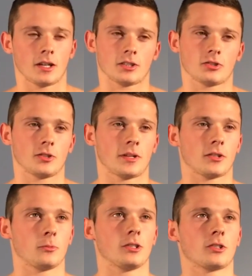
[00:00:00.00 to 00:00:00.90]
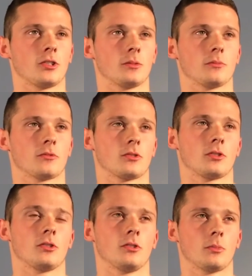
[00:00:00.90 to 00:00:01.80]
I saw him at the World Cup
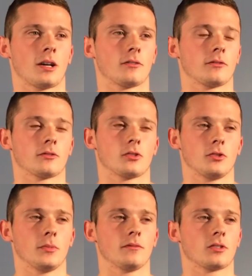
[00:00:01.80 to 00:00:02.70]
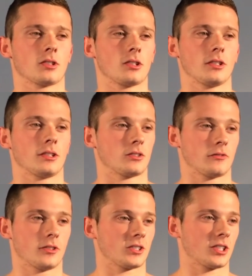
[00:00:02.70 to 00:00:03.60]
two about two months ago, and it's the
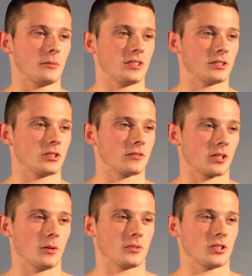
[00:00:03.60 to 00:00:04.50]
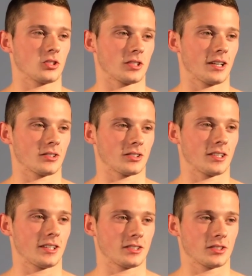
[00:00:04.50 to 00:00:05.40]
first time he's done a competition
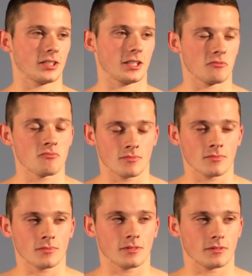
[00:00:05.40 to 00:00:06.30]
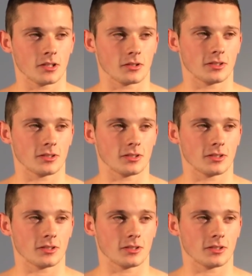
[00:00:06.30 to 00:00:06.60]
outside. So very